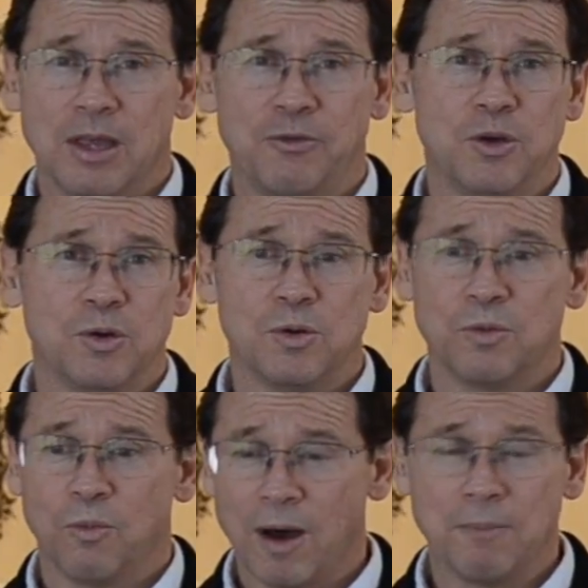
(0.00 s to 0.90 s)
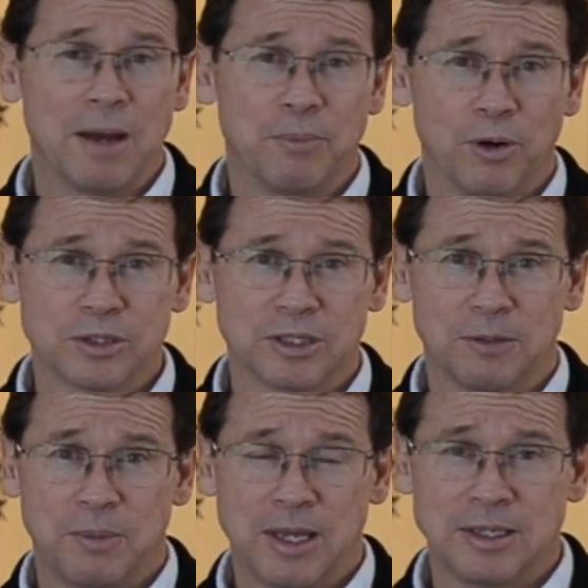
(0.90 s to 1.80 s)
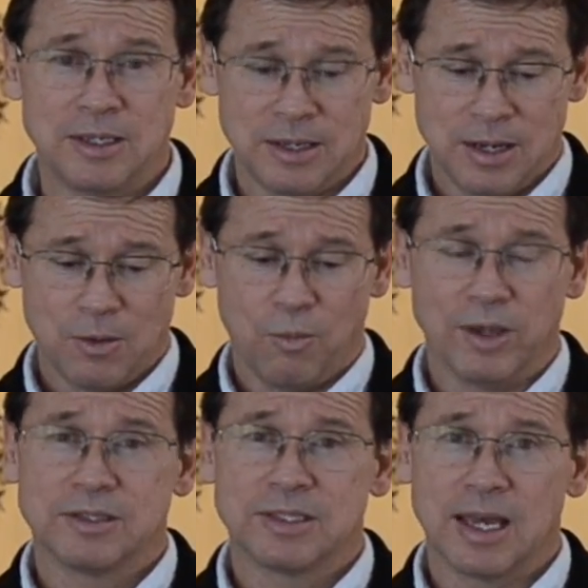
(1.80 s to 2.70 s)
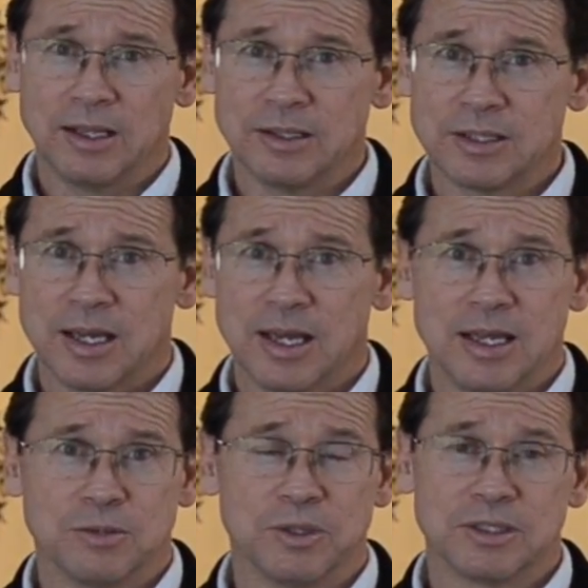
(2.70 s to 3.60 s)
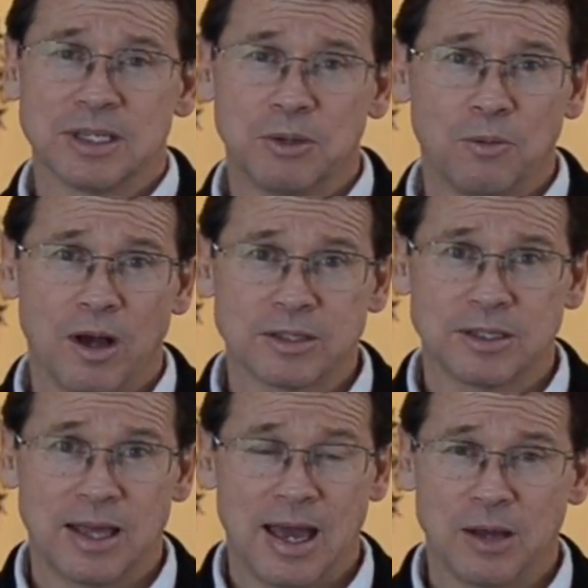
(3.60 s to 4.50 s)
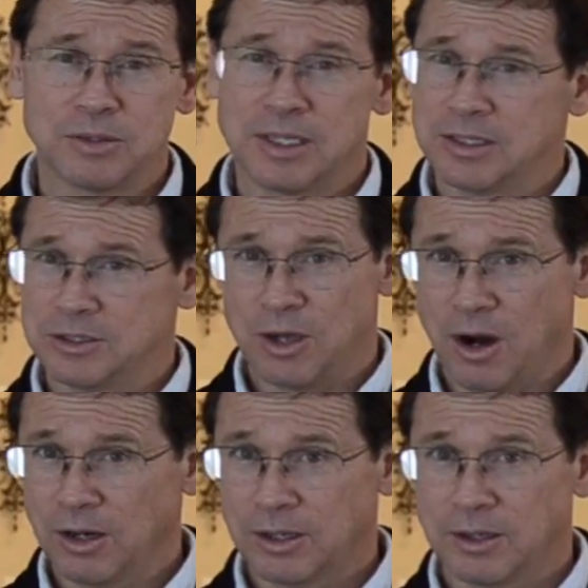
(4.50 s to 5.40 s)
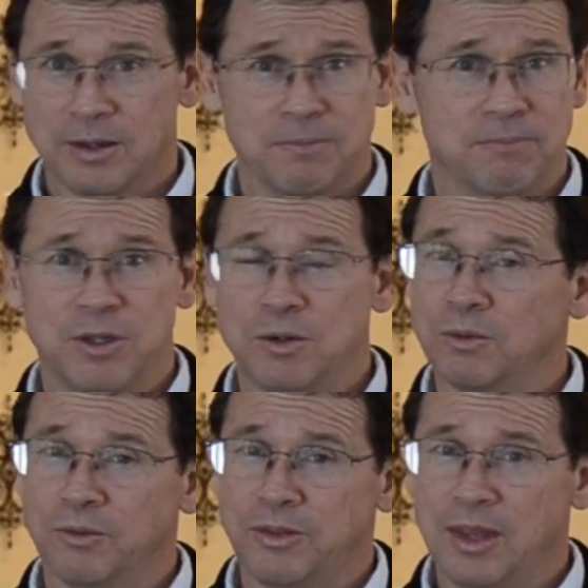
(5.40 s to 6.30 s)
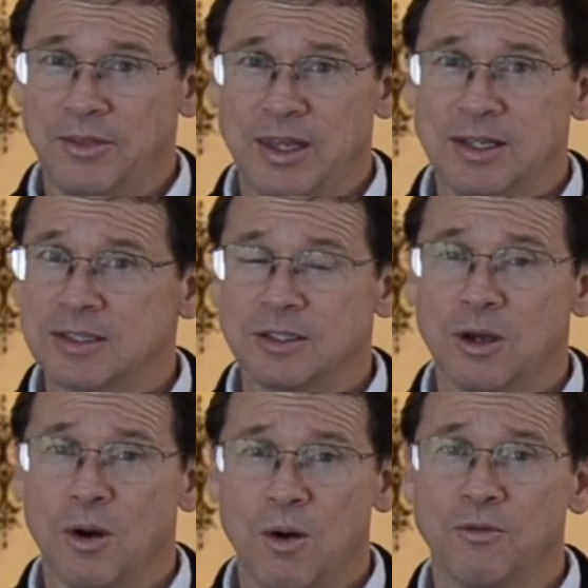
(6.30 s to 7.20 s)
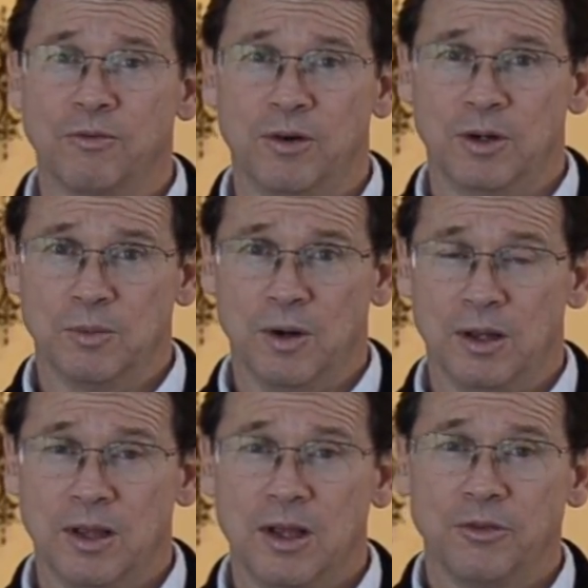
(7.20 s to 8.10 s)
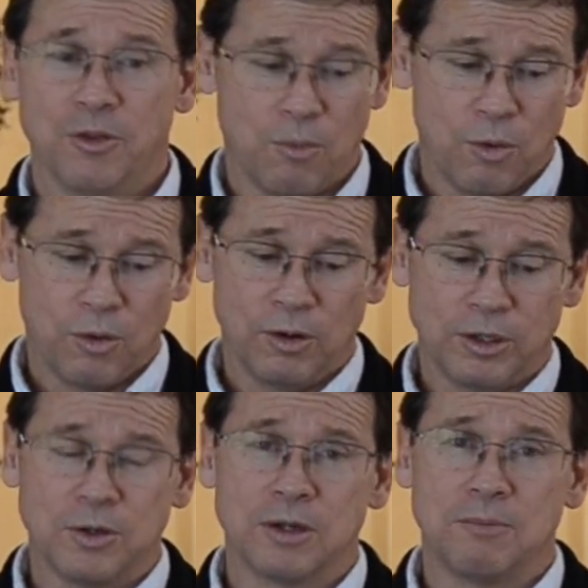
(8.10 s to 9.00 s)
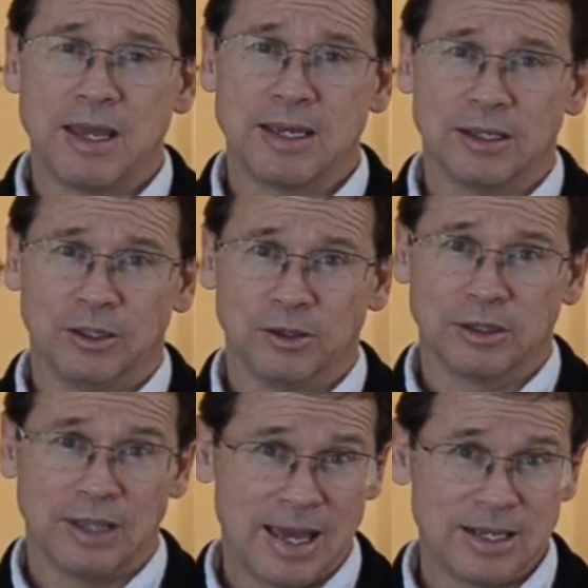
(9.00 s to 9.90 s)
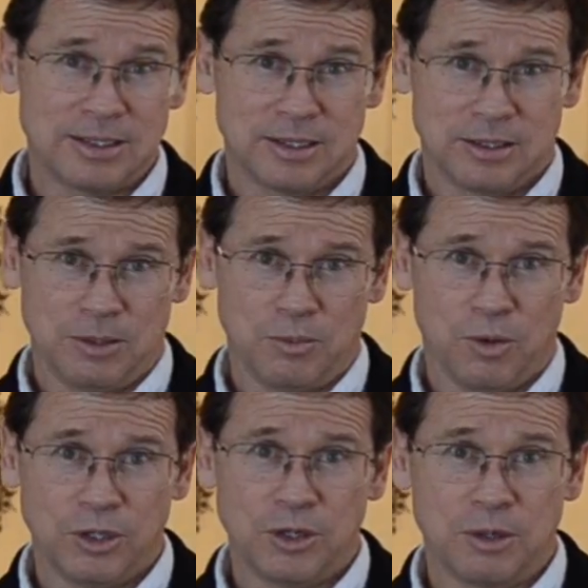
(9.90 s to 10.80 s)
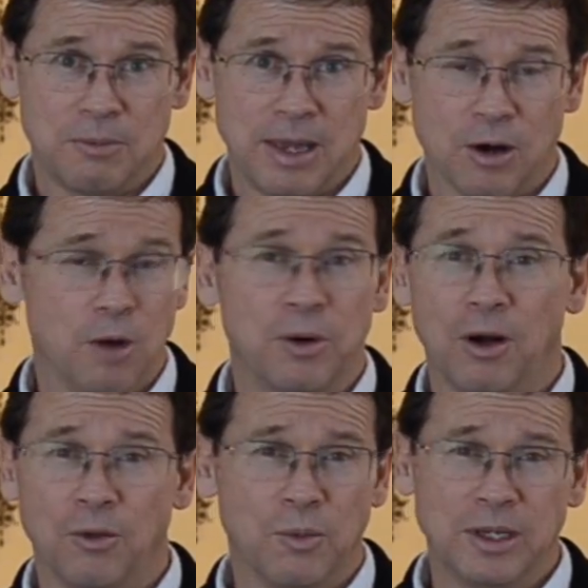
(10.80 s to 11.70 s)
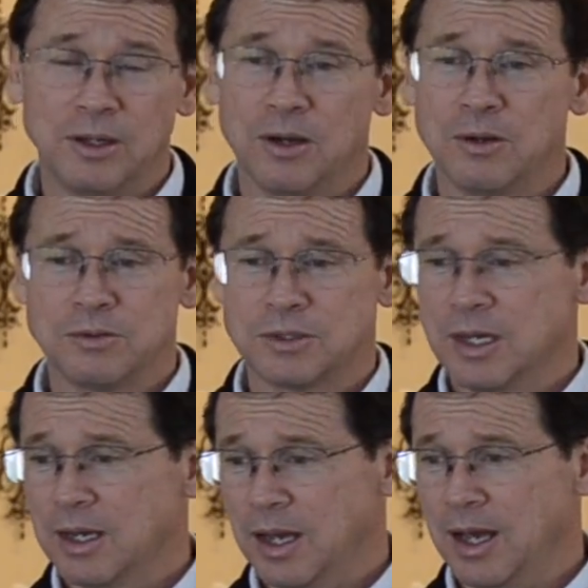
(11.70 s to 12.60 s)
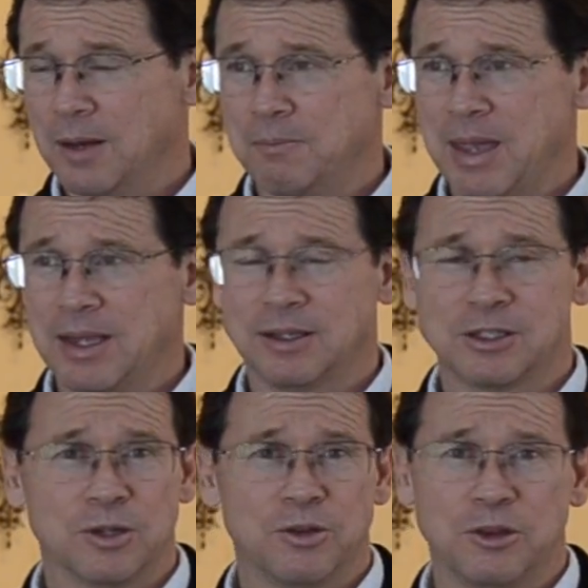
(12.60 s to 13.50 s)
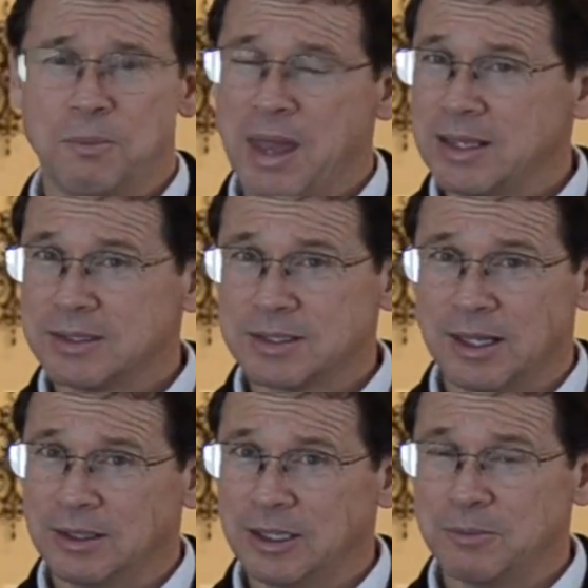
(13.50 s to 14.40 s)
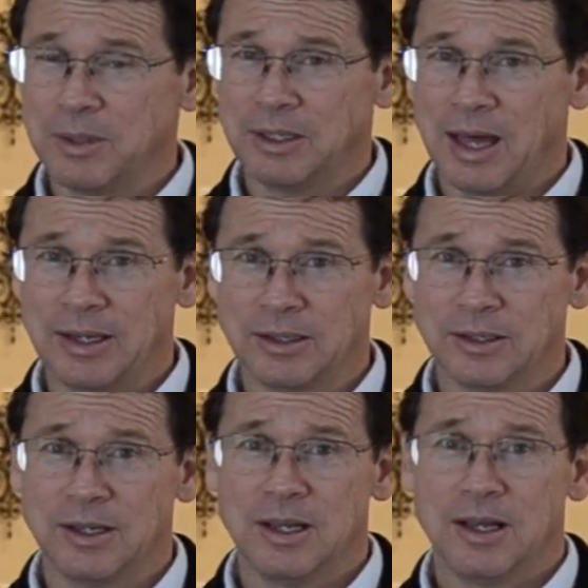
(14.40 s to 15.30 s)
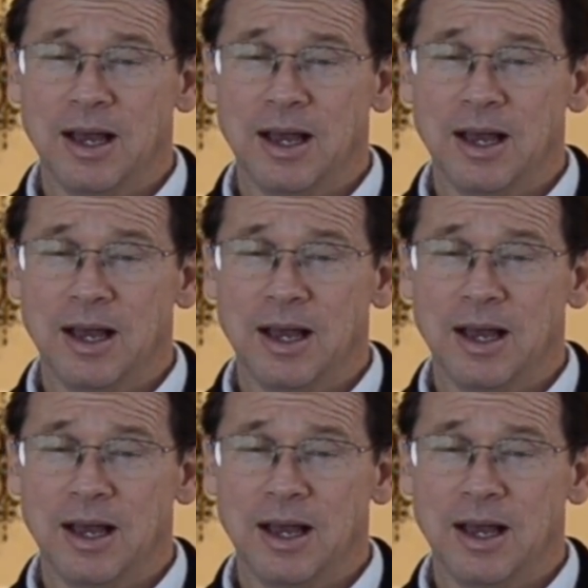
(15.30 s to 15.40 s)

If you want my personal opinion, what sells is when someone walks in the house and dark. That doesn't go over very well. The more you can make it look light, the more you can open all the windows, make sure that the paint's a little bit lighter,